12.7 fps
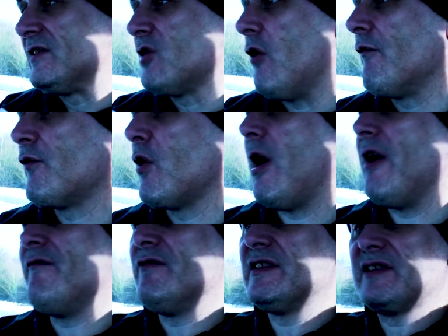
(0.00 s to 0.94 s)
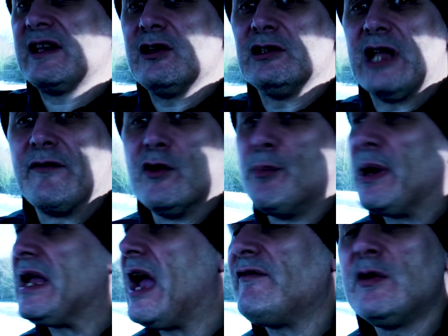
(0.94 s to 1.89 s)
has gone through every single level,
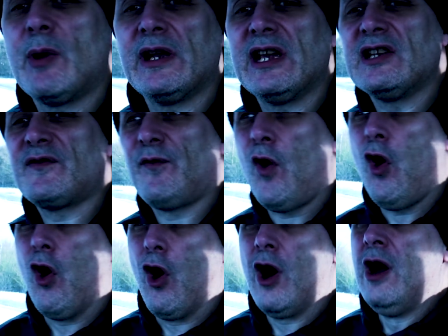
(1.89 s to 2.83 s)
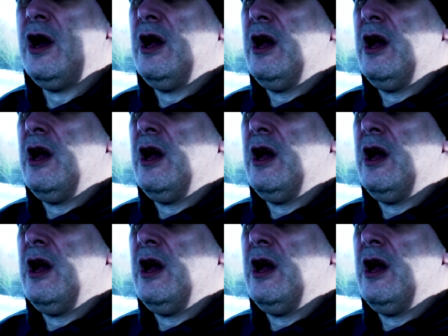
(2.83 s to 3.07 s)
beat everybody he's fought.